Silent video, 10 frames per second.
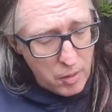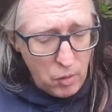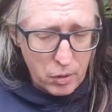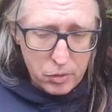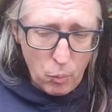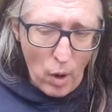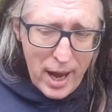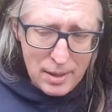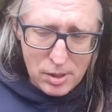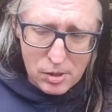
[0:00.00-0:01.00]
Look, the
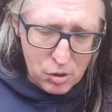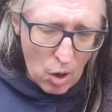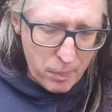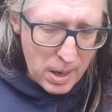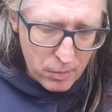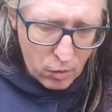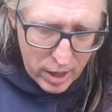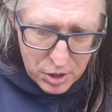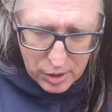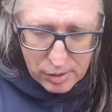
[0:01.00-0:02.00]
way to stop
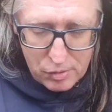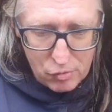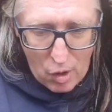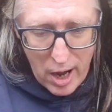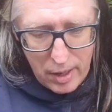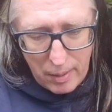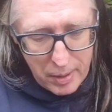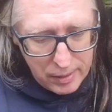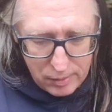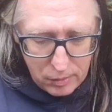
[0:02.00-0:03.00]
immigration, right? I
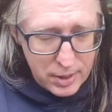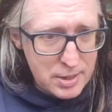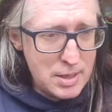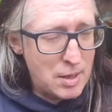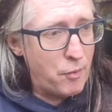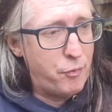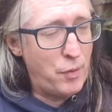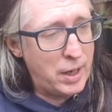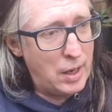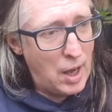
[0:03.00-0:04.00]
mean, look, this is a
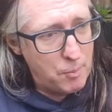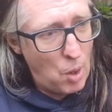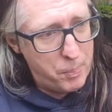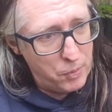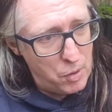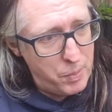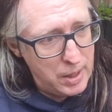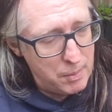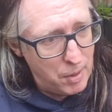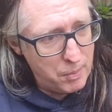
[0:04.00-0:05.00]
fucking unpopular
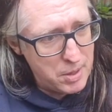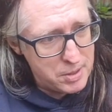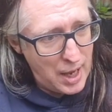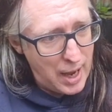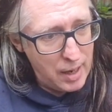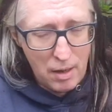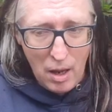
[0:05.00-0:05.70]
opinion, but I'm going to say it.